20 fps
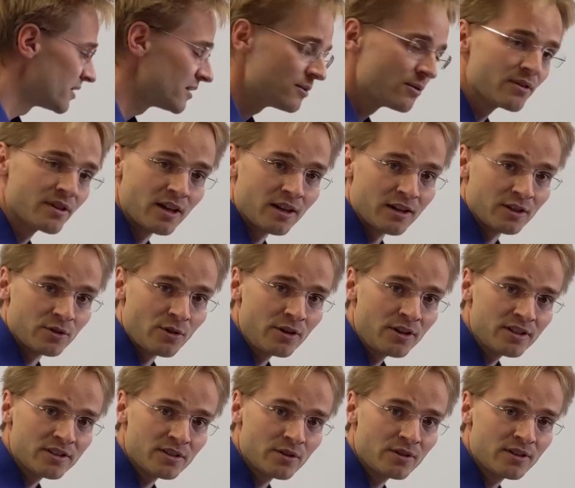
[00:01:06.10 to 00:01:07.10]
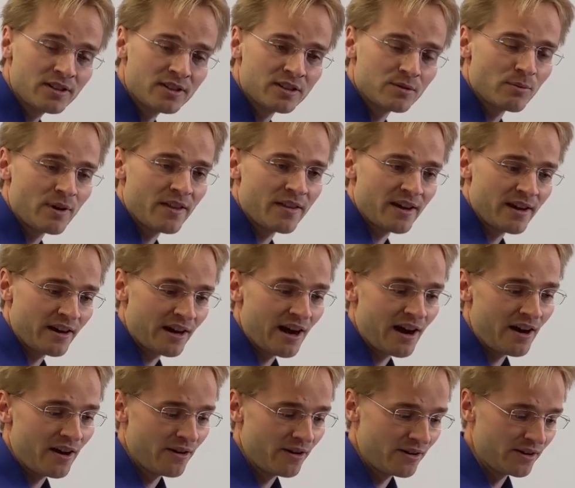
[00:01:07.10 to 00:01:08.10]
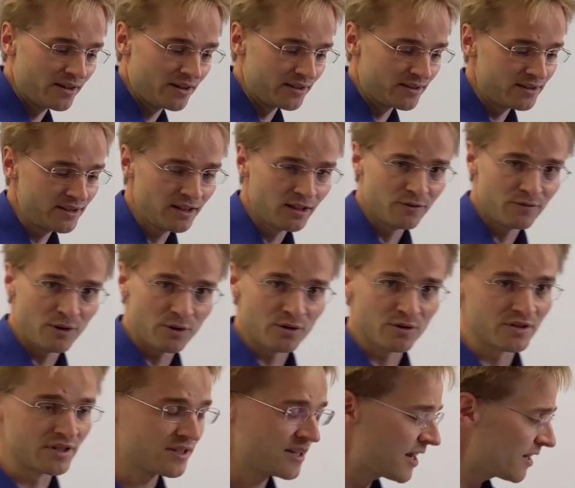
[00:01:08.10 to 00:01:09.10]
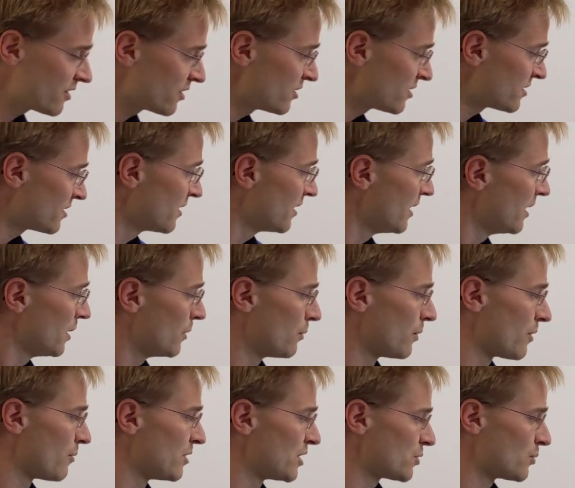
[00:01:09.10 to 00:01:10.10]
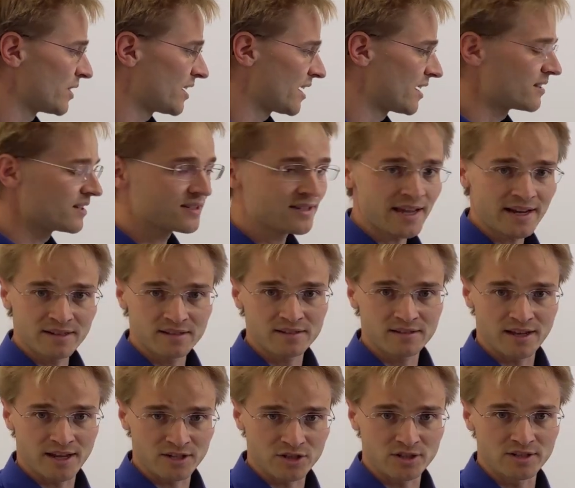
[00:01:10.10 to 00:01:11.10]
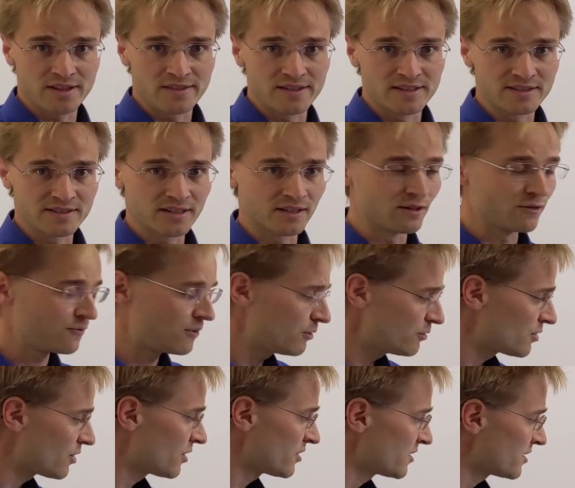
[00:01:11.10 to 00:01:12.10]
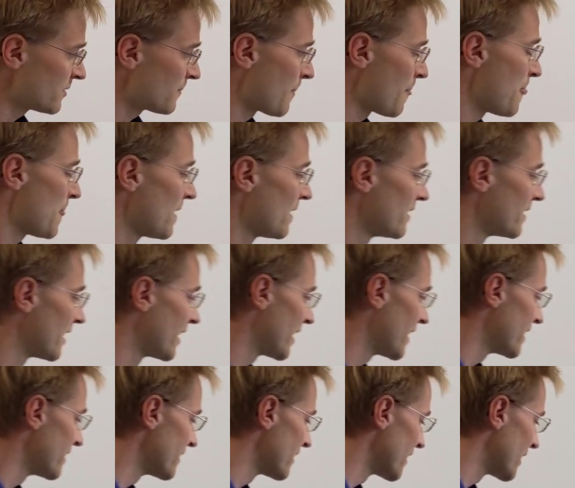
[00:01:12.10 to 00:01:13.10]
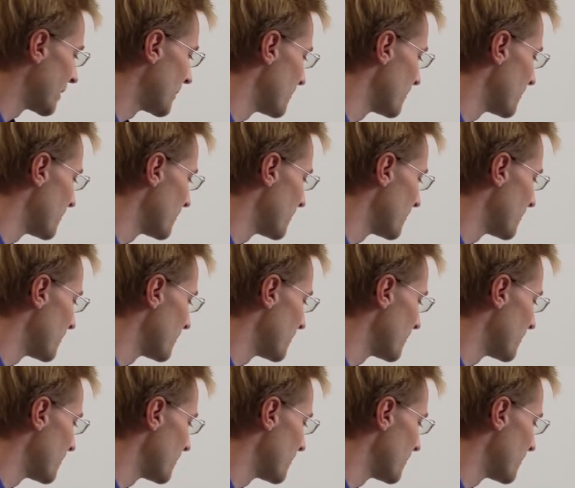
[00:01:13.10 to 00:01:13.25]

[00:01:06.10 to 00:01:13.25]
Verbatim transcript: into the electronics units where there are uh, single photon detectors with which we can detect actually these single photons. And